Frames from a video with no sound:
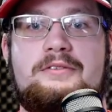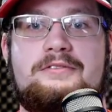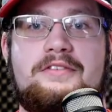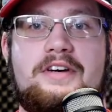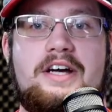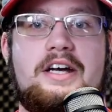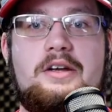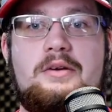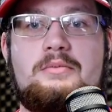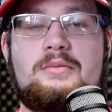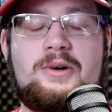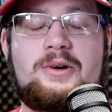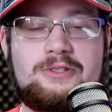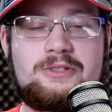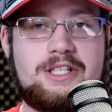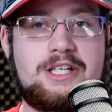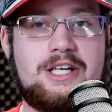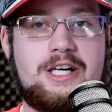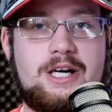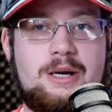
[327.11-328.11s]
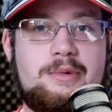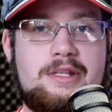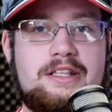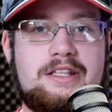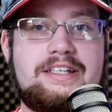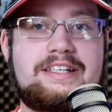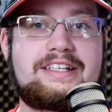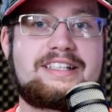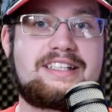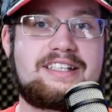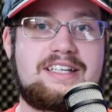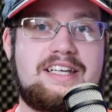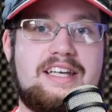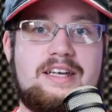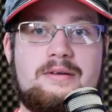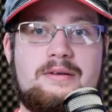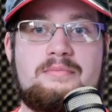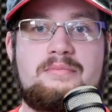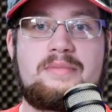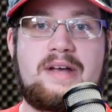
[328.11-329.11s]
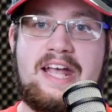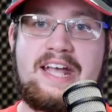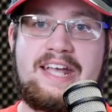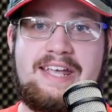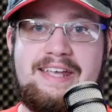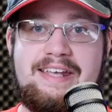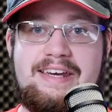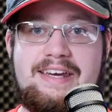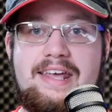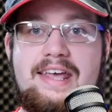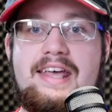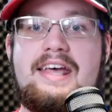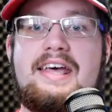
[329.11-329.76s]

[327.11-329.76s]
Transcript: fighting most commonly in the campaign,